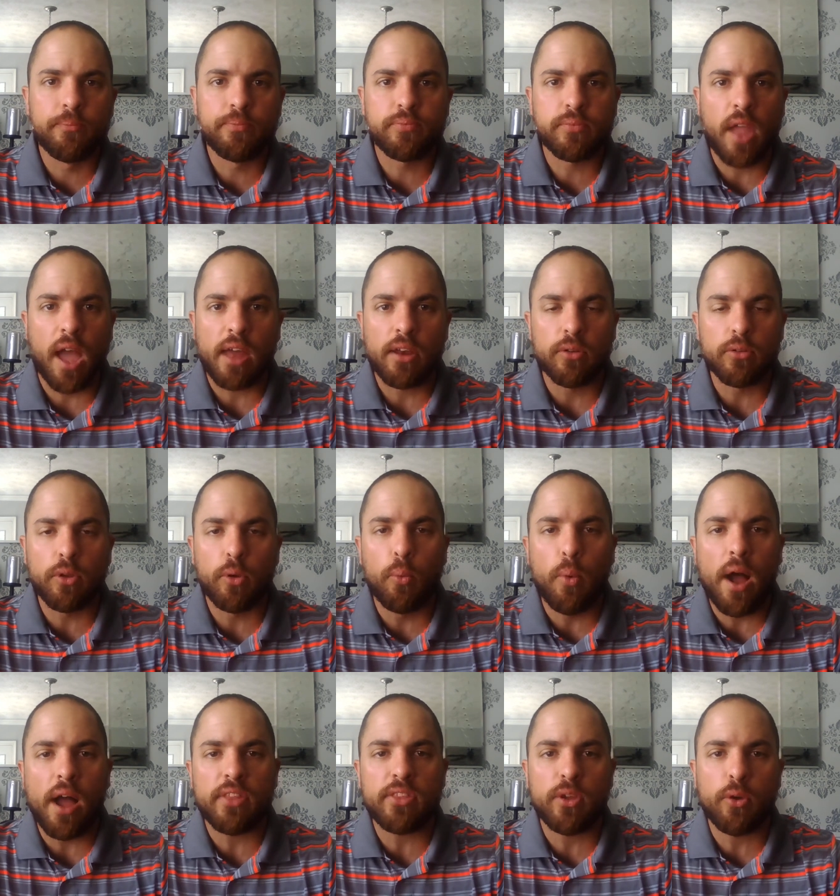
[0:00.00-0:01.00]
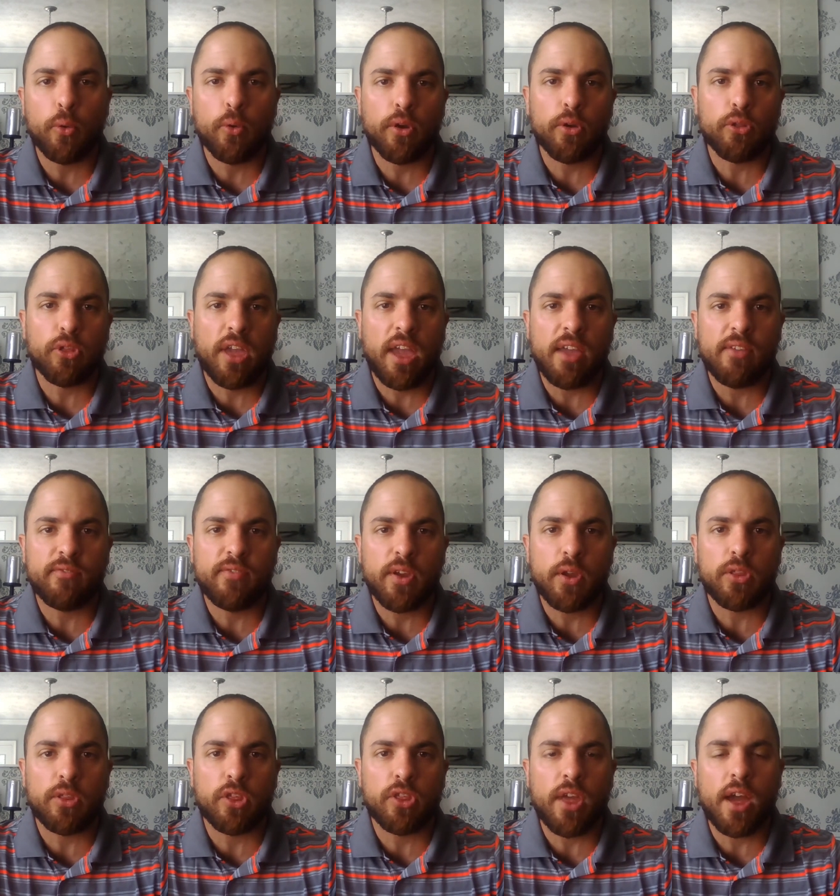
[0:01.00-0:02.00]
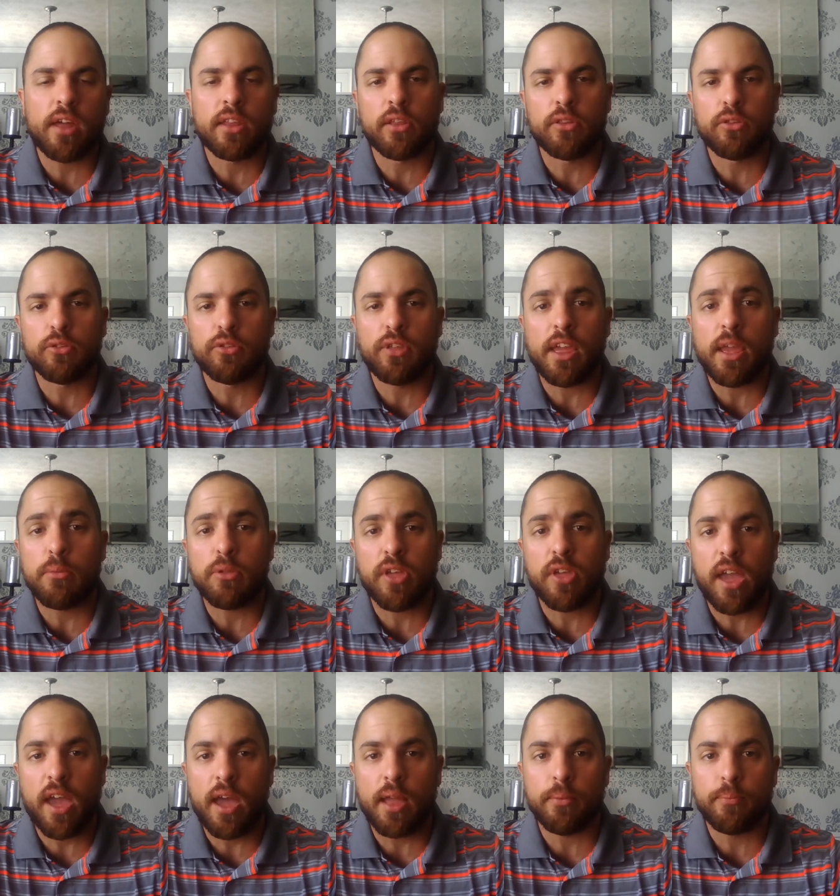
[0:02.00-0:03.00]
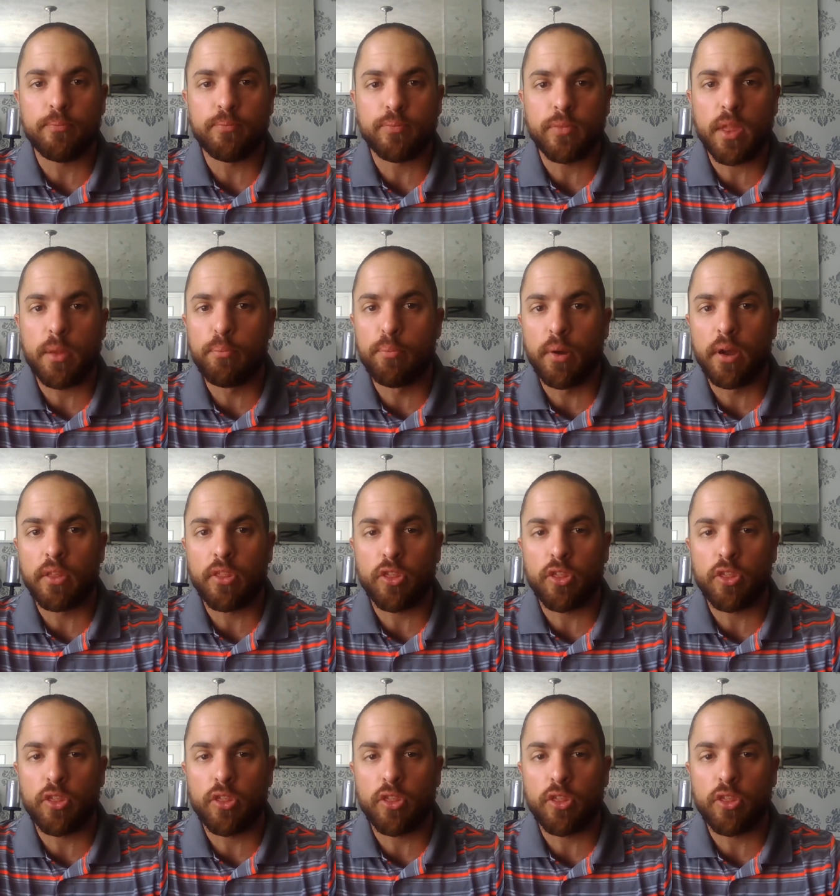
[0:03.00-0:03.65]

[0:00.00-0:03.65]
I don't know why the Orioles can't figure this out and other teams can, but